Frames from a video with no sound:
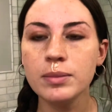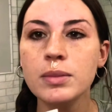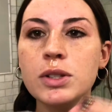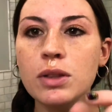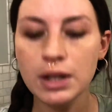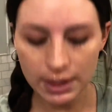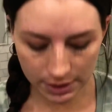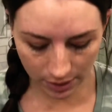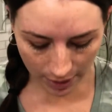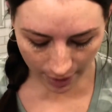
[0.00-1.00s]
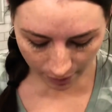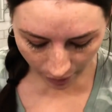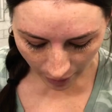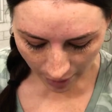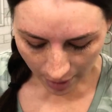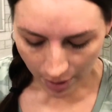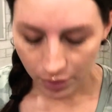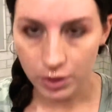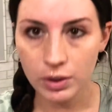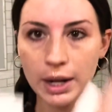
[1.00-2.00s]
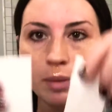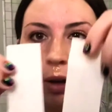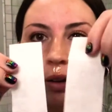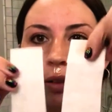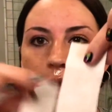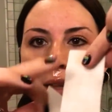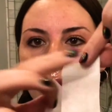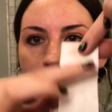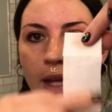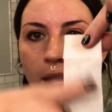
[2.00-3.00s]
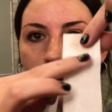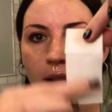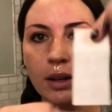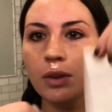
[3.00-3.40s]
So then I still have the right amount of length at the end